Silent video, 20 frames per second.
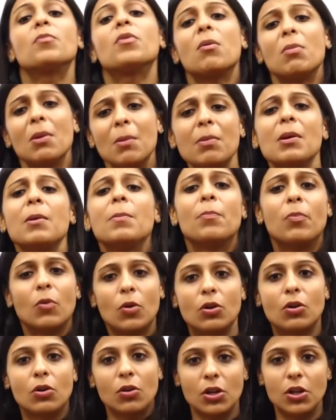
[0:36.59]
probably
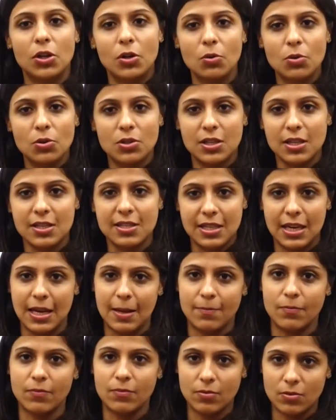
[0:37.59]
put to use the
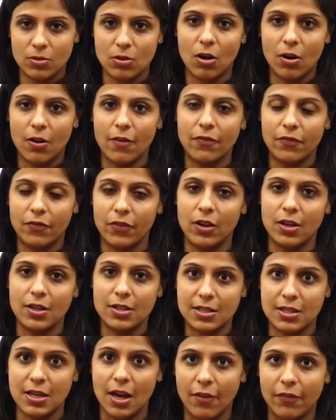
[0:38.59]
same sort of
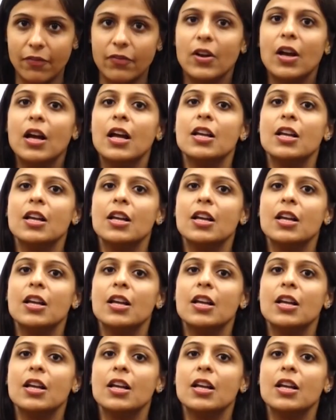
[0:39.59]
stuff.